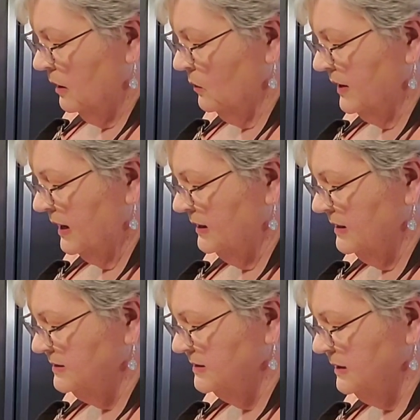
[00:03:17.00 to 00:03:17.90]
Okay,
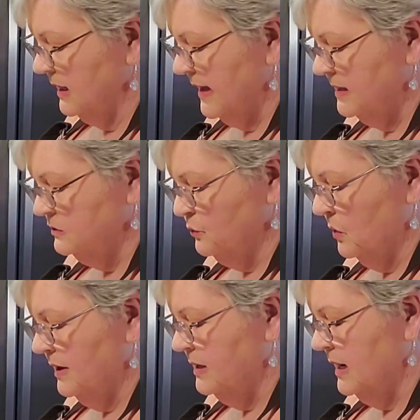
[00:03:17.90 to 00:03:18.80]
this is the last
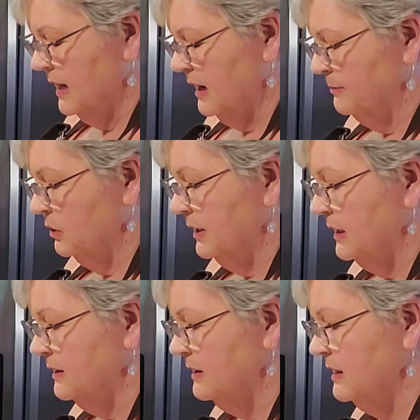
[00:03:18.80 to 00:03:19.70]
one, and I'm going
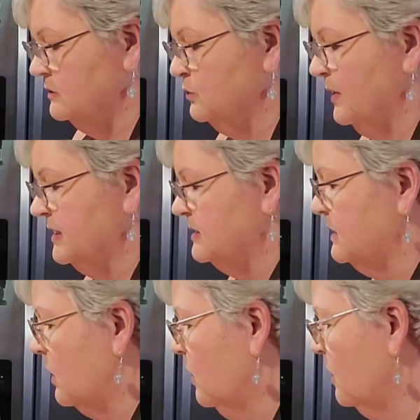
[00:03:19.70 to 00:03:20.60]
to get these
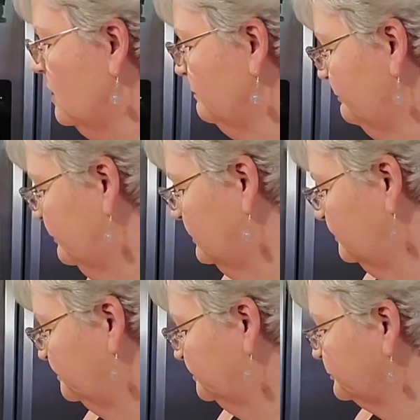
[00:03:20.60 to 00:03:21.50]
rinsed off
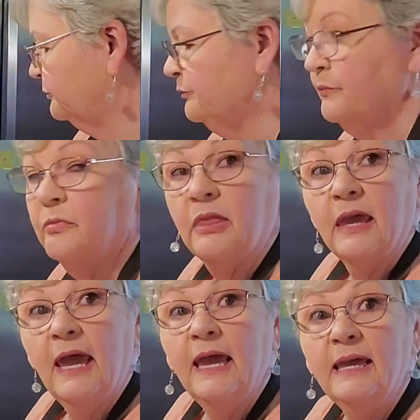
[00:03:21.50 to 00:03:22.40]

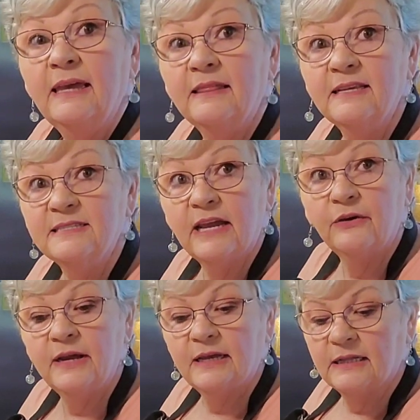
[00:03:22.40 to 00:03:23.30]
and get this
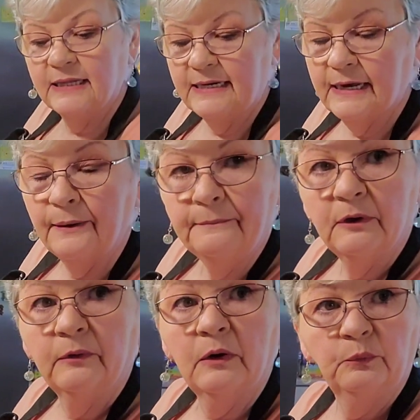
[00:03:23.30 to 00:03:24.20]
area cleaned up.
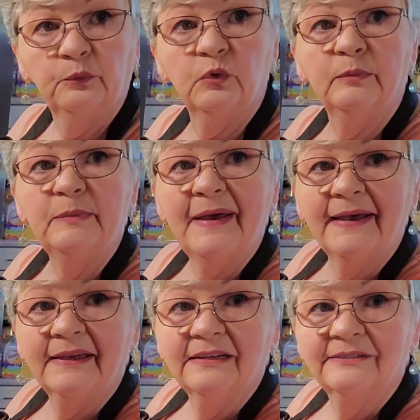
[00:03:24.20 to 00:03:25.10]
We'll be
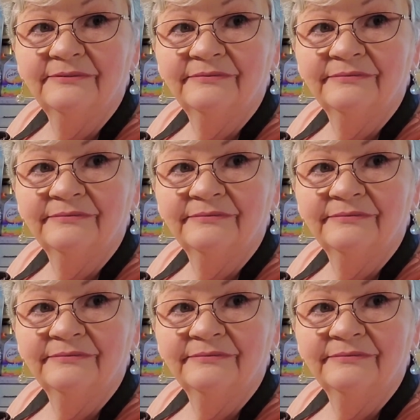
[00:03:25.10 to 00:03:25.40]
back.